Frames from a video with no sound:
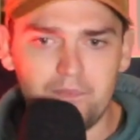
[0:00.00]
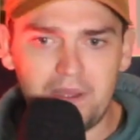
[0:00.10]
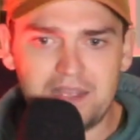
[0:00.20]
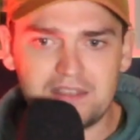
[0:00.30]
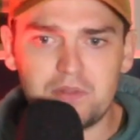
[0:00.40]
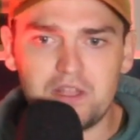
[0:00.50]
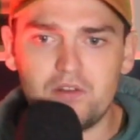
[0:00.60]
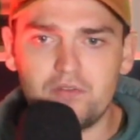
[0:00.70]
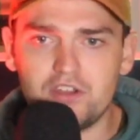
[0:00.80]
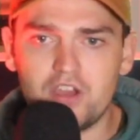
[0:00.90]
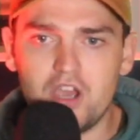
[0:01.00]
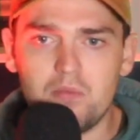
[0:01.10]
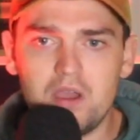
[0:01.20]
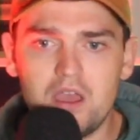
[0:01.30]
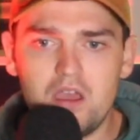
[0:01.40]
pass he played over the top
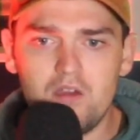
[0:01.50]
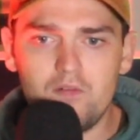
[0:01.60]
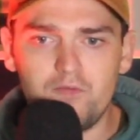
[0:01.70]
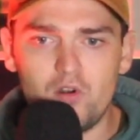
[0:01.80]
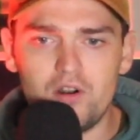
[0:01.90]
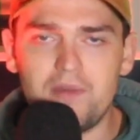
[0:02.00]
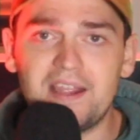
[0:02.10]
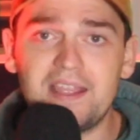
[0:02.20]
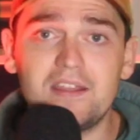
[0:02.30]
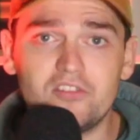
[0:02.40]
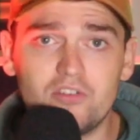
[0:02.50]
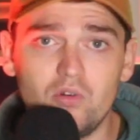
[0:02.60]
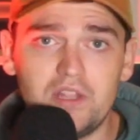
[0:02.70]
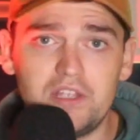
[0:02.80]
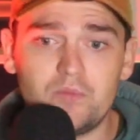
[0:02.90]
for Maeda's
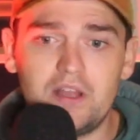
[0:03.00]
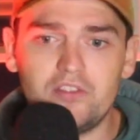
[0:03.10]
goal as well.